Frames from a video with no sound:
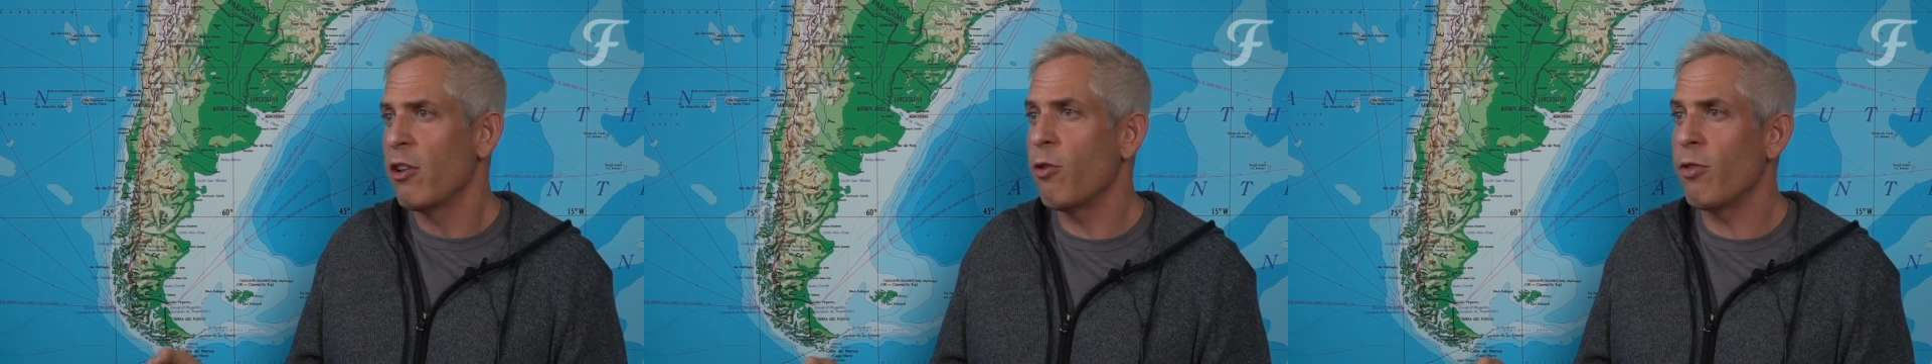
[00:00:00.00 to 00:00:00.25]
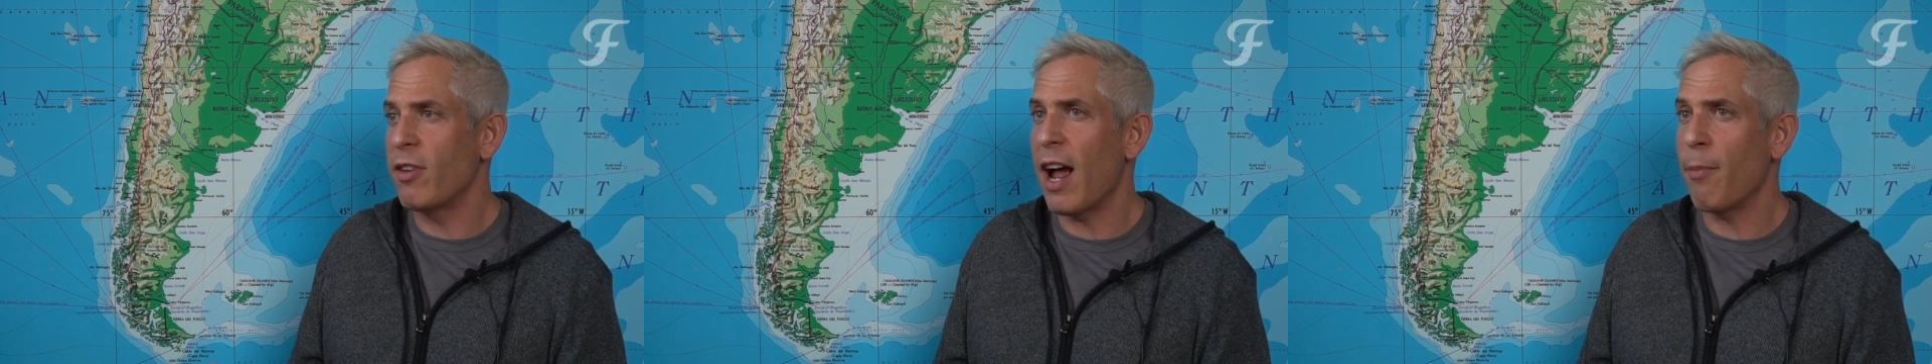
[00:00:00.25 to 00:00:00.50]

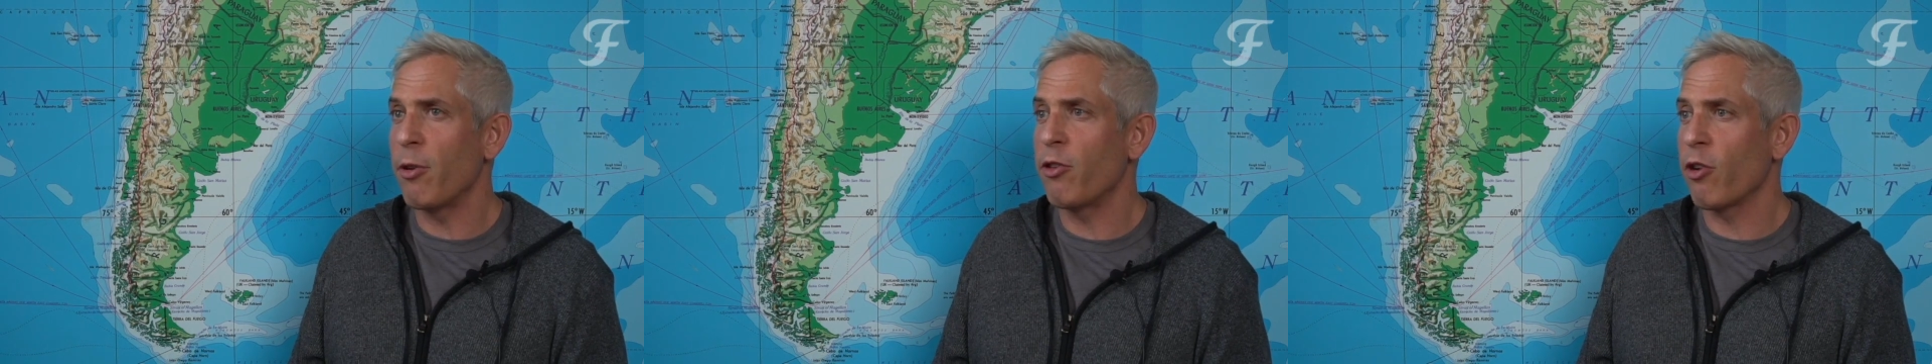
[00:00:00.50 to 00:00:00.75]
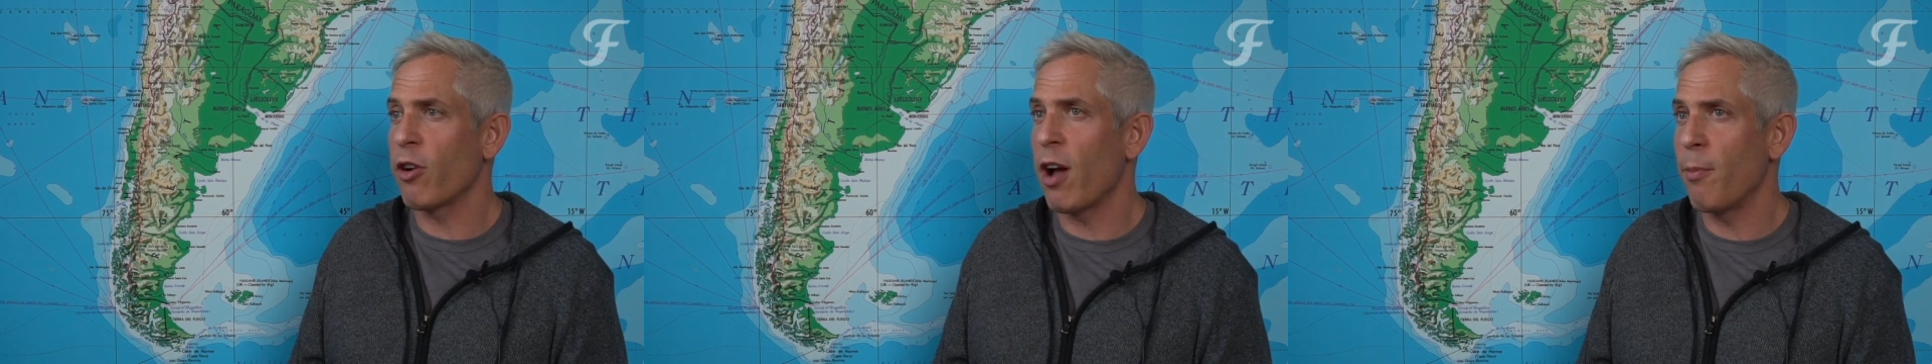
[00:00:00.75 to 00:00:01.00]
to establish
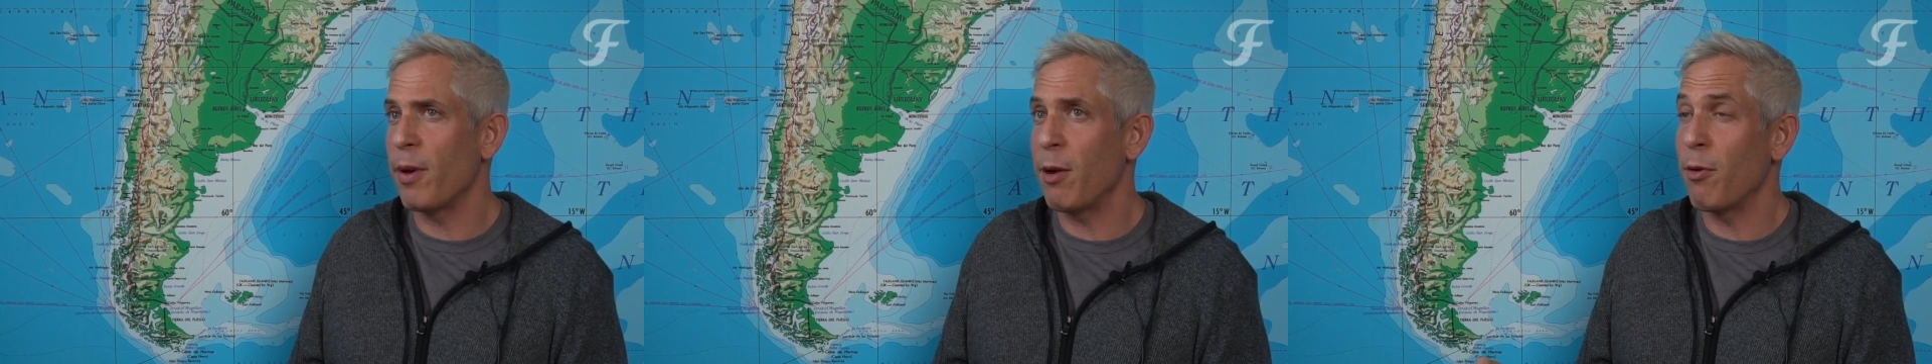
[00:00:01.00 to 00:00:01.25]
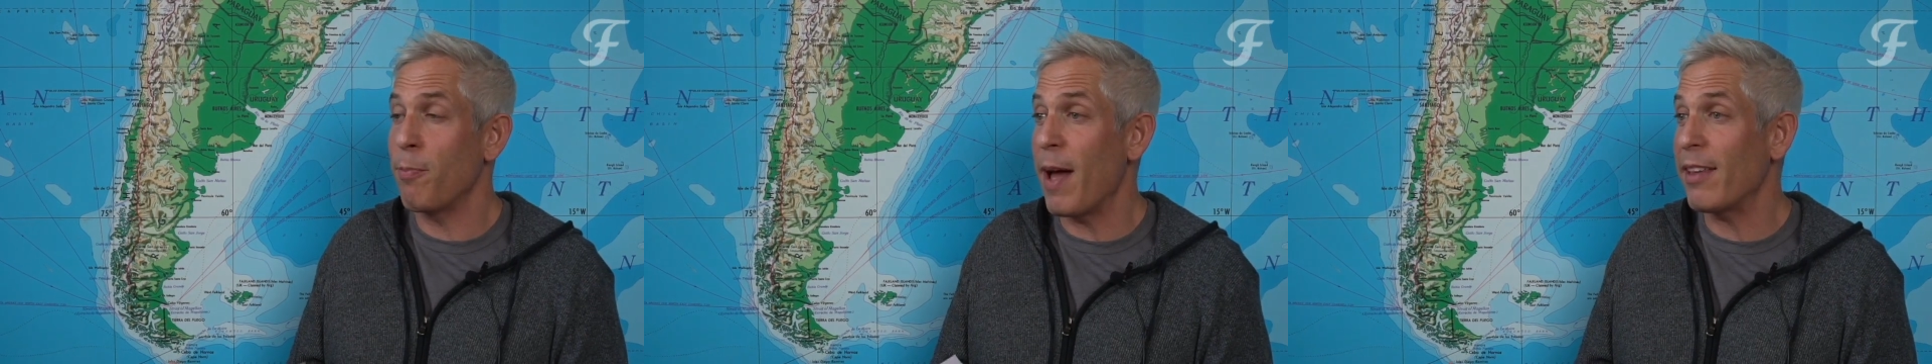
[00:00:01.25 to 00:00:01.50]
your company
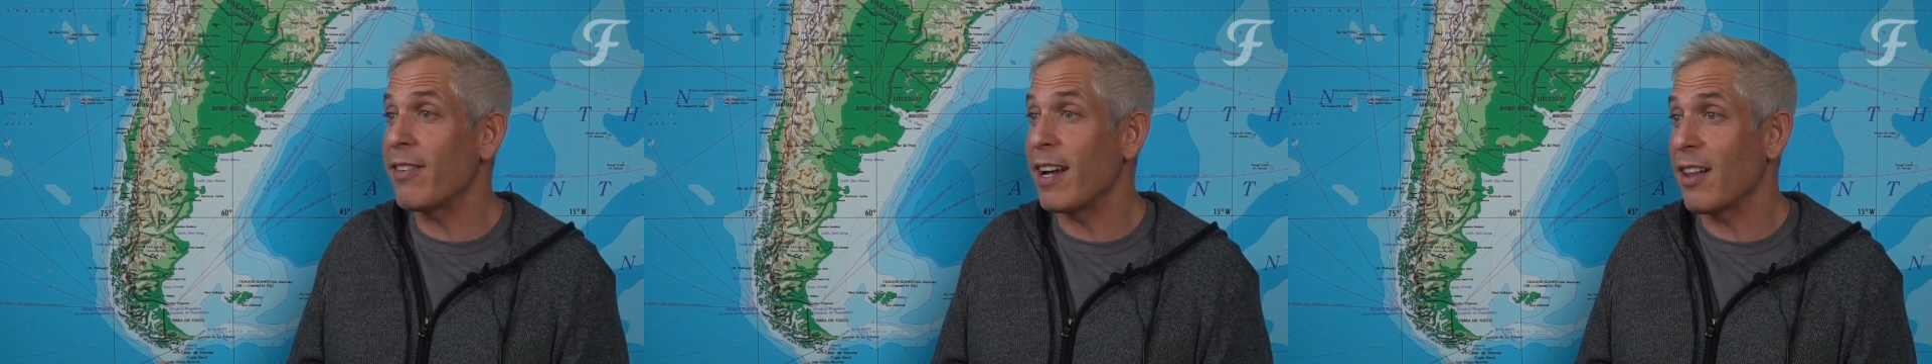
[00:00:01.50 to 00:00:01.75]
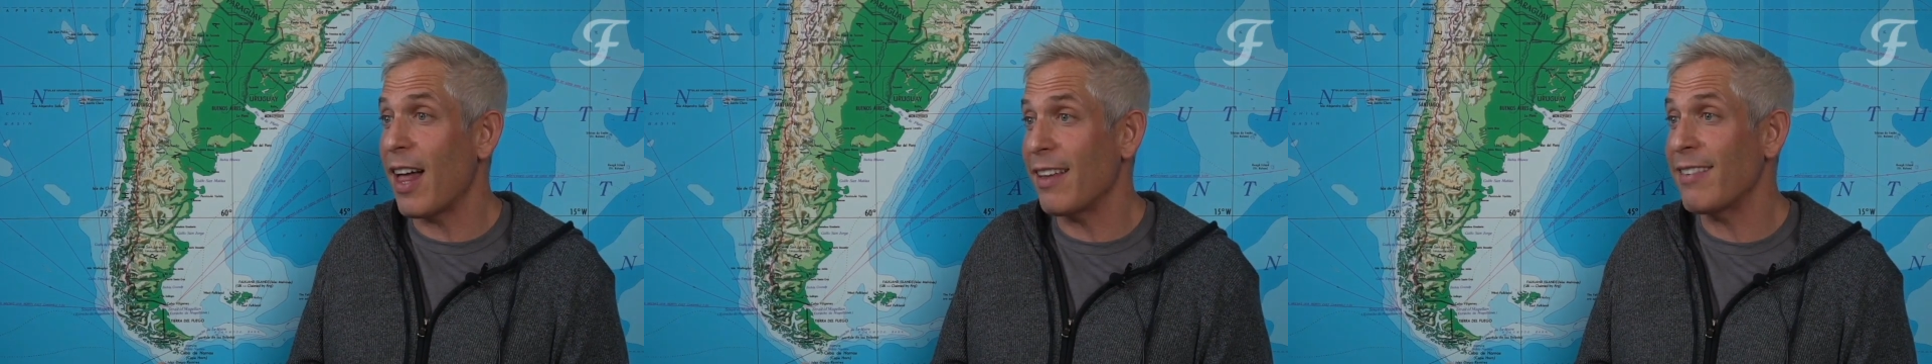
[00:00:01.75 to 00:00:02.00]
with
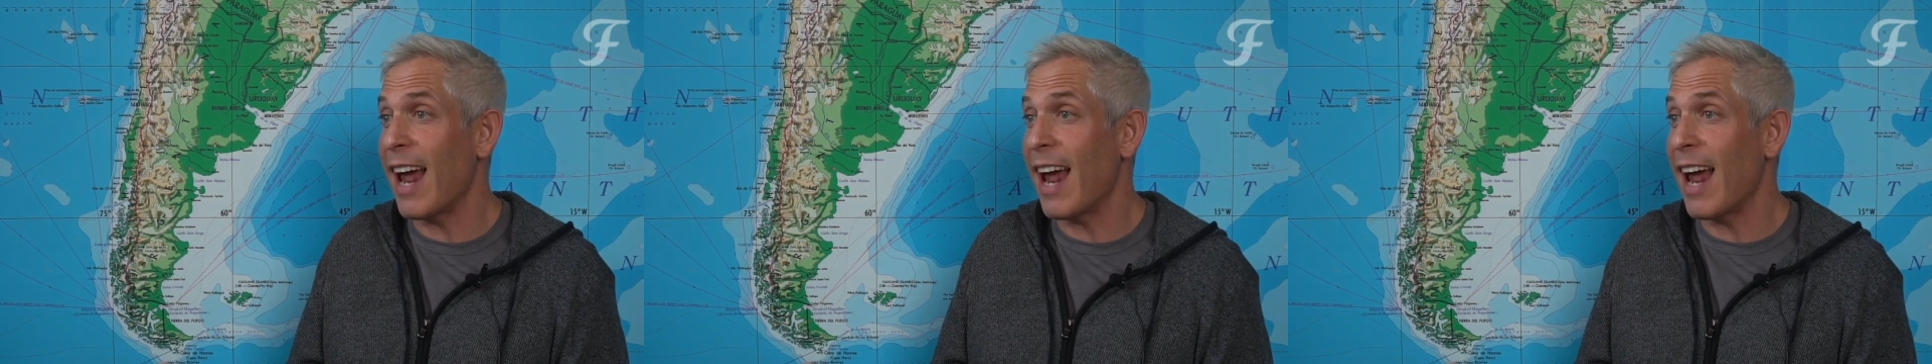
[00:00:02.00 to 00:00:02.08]
best-in-class